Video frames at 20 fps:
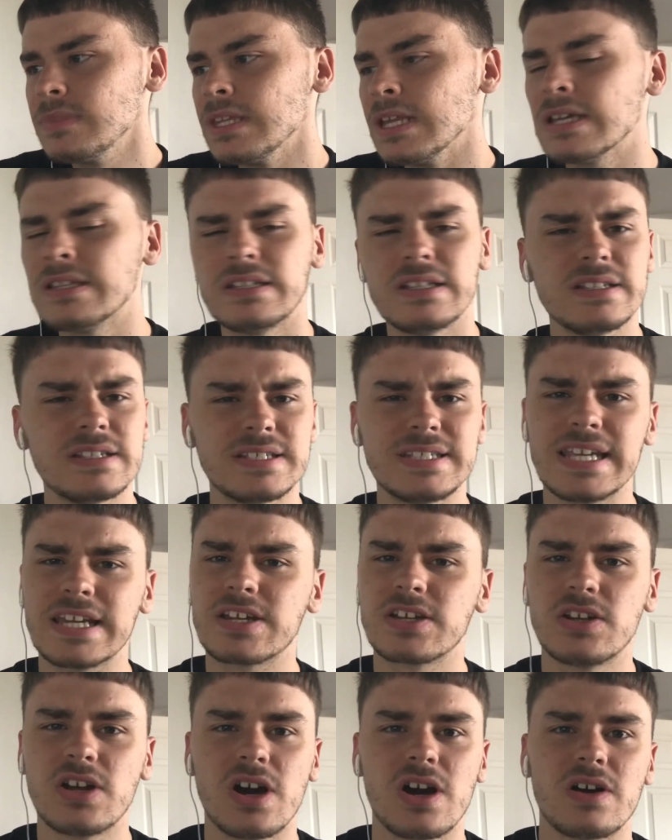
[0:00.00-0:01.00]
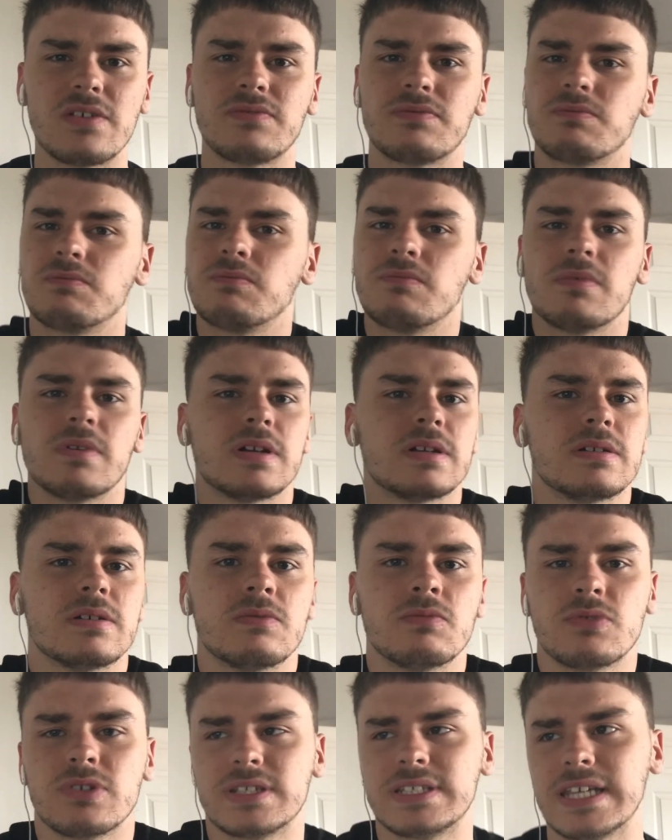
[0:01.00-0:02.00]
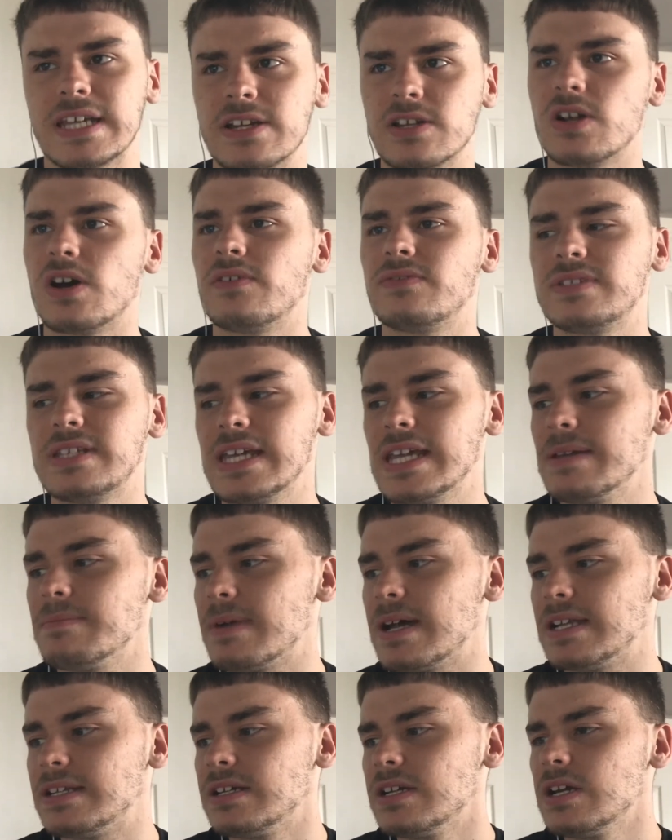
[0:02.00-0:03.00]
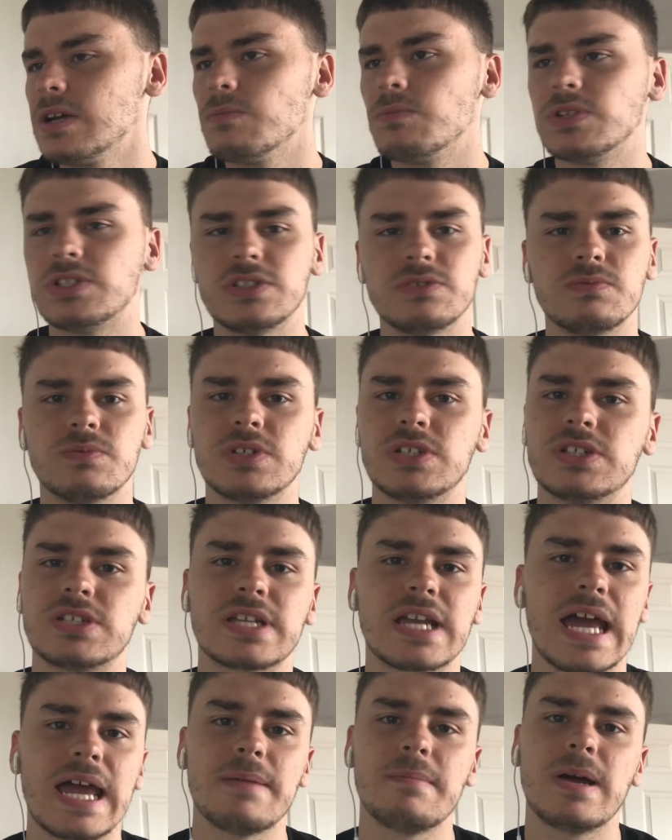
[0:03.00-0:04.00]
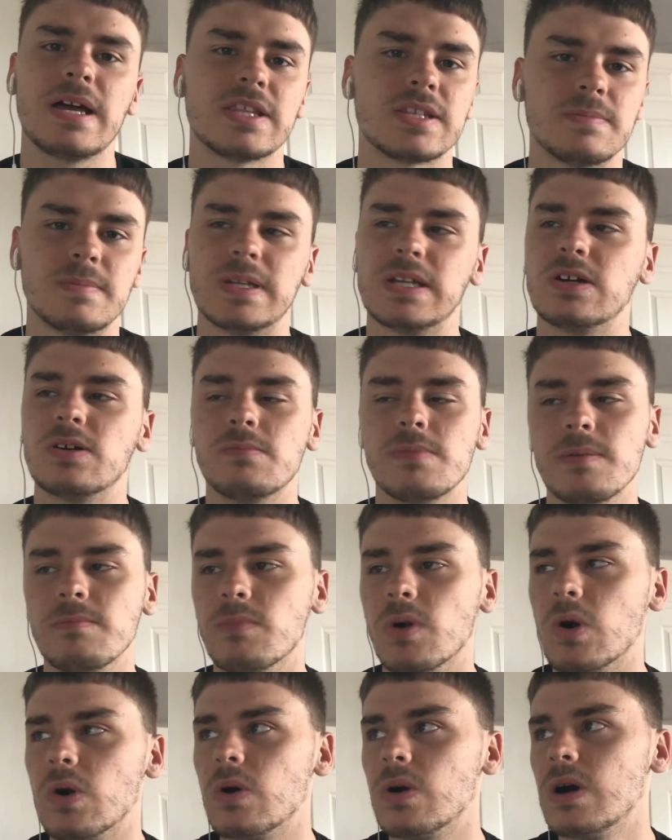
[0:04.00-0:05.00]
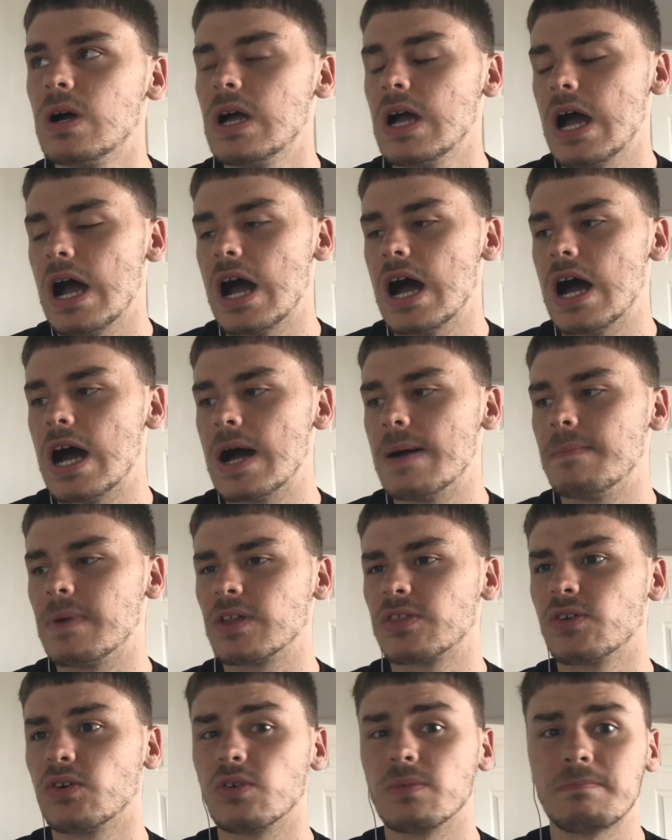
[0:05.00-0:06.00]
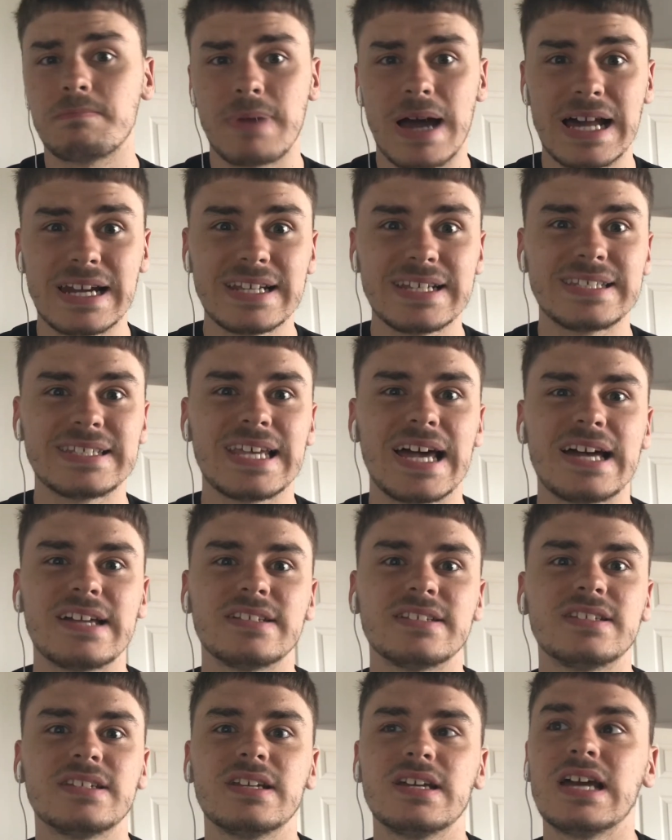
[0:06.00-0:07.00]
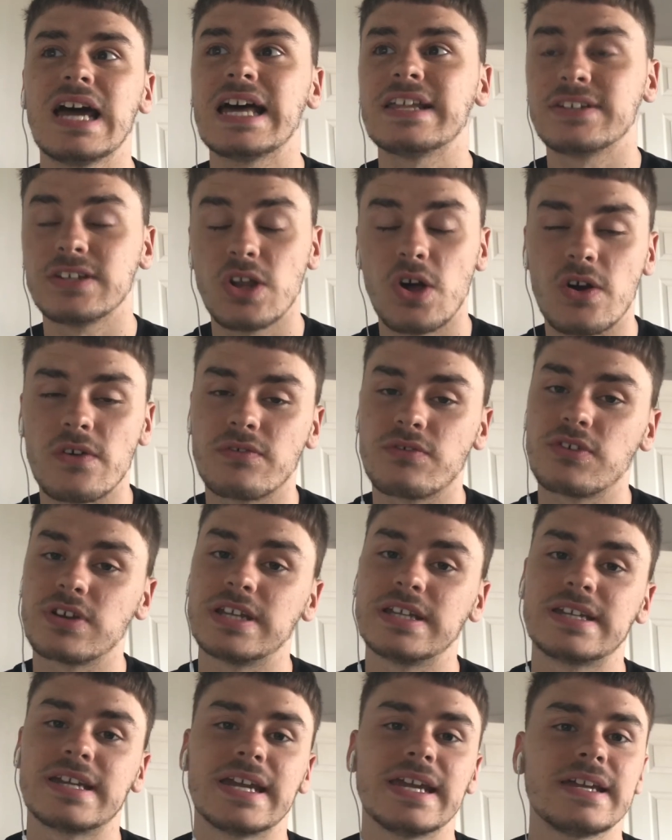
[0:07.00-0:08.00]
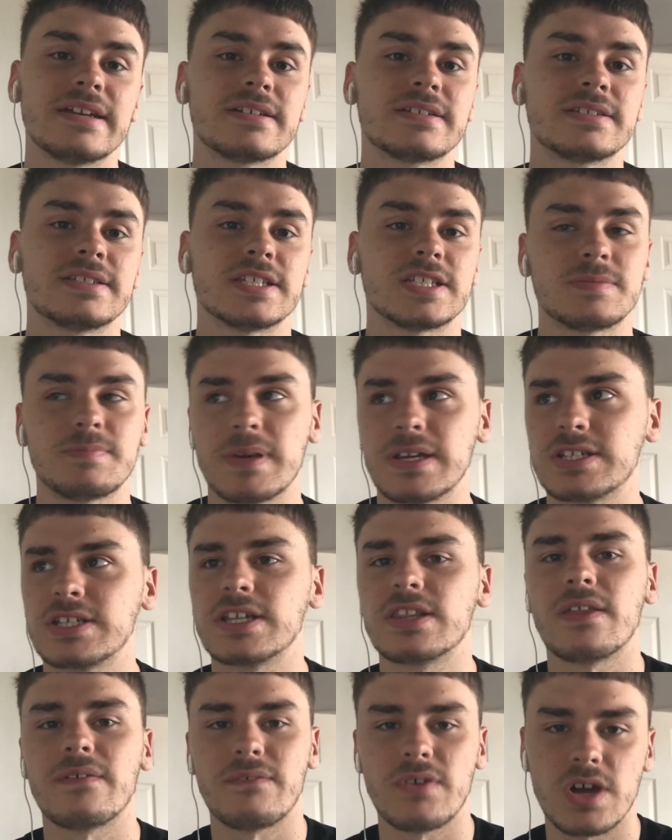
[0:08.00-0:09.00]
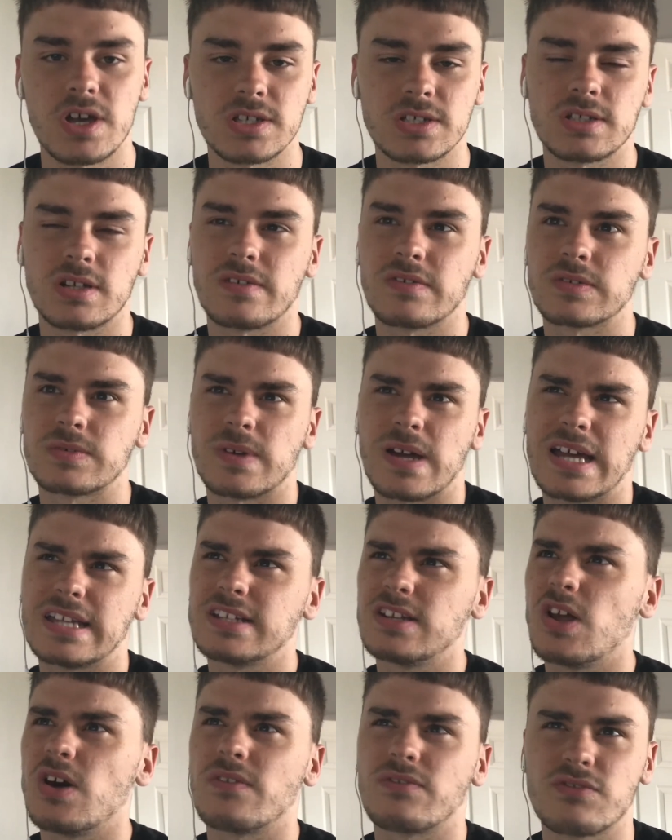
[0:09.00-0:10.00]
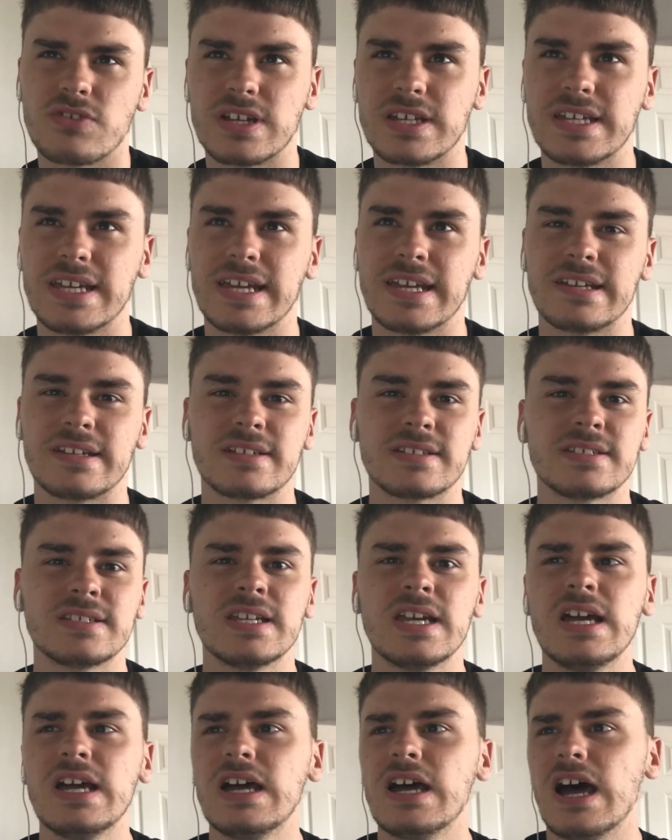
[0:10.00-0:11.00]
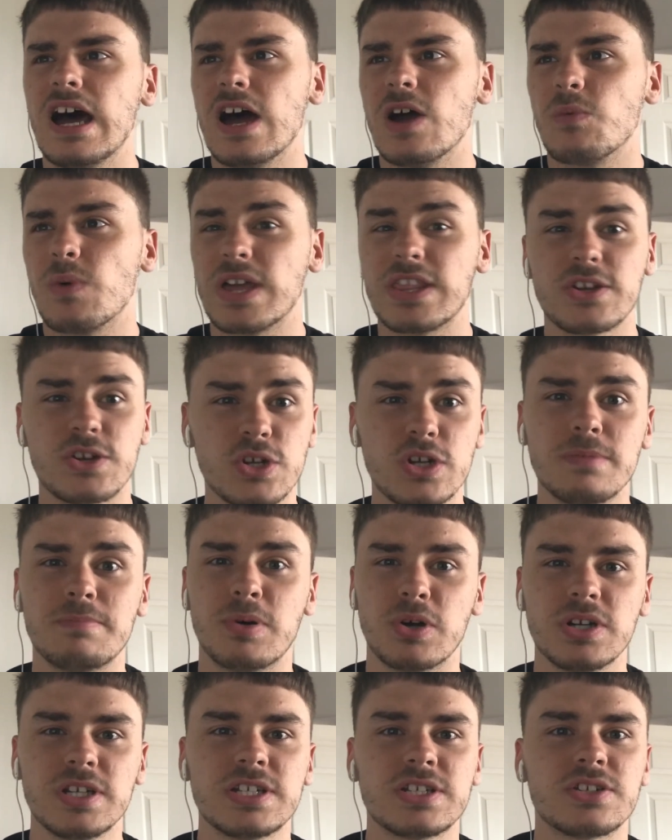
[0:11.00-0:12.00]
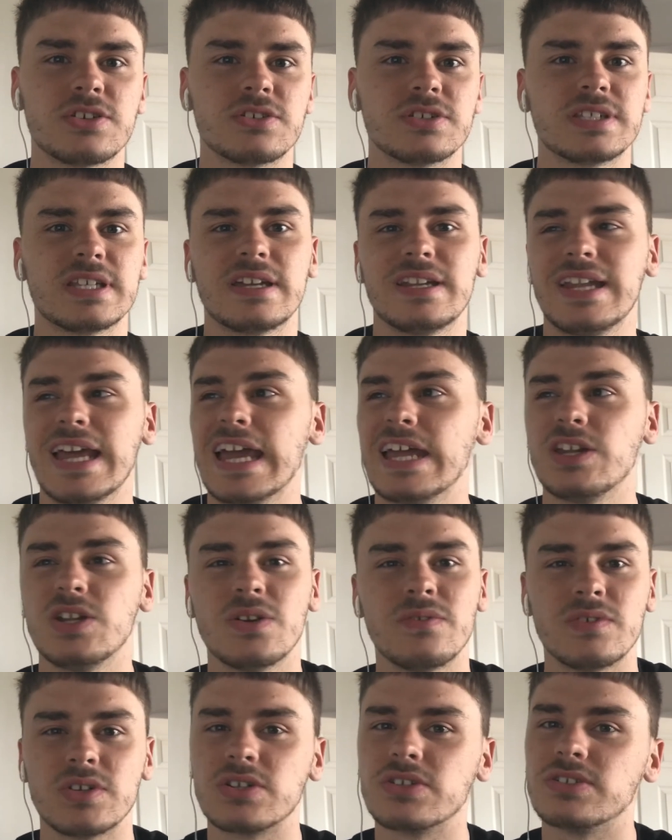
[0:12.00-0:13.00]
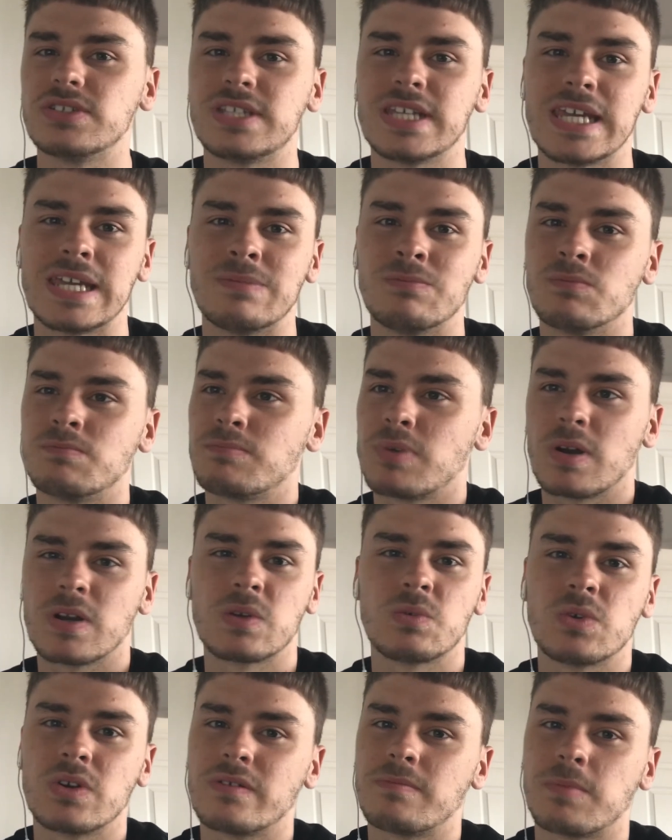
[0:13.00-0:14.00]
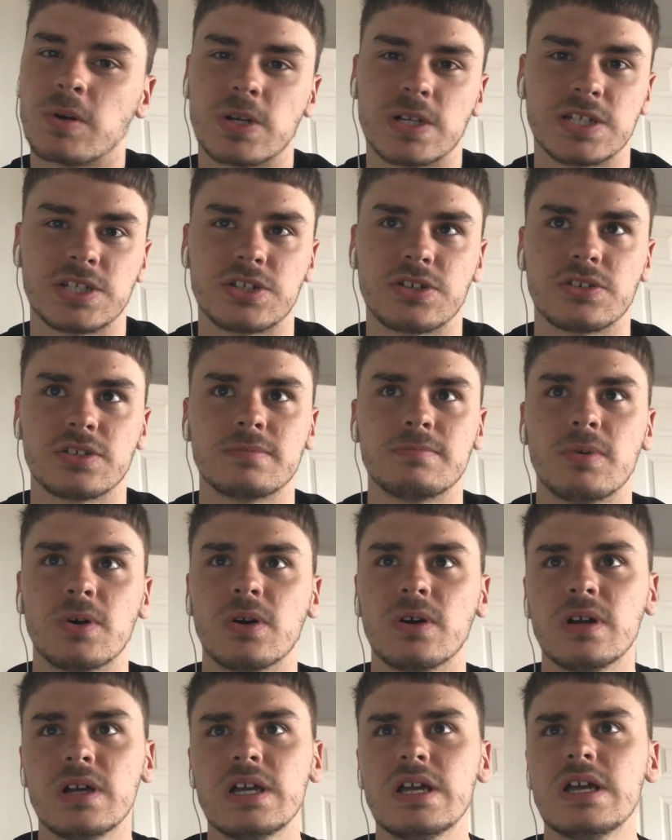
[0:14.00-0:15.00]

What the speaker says: then the second half, we're a second half team, and we just came at them a little bit more. I thought Palace had a lot of free kicks, especially in the first half as well, had a lot of free kicks where they could have punished us, and any other good team probably would have punished us, but